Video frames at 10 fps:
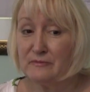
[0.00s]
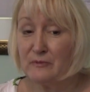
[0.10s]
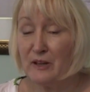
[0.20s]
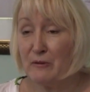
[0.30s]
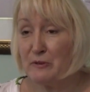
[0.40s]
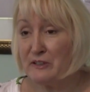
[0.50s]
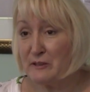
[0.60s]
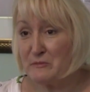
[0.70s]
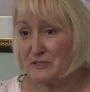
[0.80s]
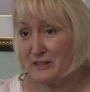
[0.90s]
well, I wouldn't
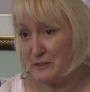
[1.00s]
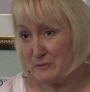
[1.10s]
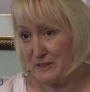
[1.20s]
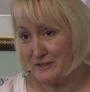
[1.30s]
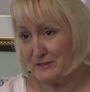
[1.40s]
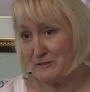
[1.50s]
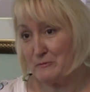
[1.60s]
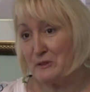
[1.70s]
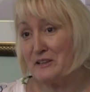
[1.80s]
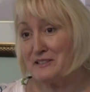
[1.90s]
let them stage me. So
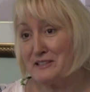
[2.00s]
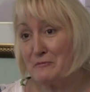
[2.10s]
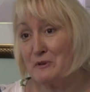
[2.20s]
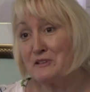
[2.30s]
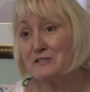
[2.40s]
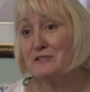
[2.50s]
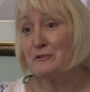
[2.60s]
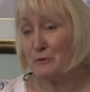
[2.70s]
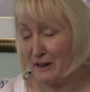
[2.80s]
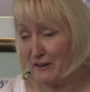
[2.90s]
what they said
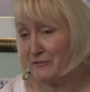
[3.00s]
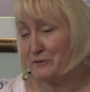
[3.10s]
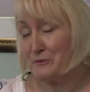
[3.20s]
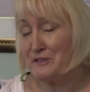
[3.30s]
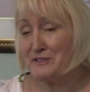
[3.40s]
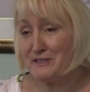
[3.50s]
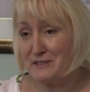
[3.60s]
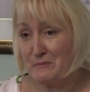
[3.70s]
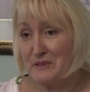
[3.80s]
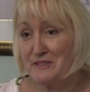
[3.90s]
was, you have 3 to
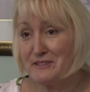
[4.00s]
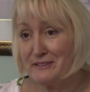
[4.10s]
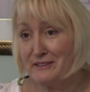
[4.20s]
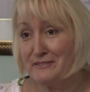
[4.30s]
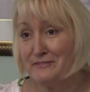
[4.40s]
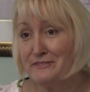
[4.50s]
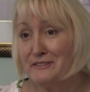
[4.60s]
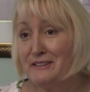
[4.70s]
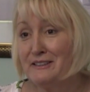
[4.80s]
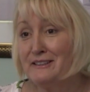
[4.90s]
6 months to live.
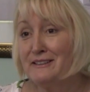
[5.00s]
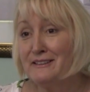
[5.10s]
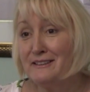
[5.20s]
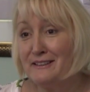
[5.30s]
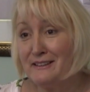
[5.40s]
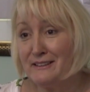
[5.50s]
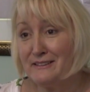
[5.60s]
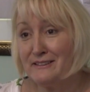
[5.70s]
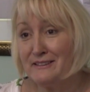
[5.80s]
And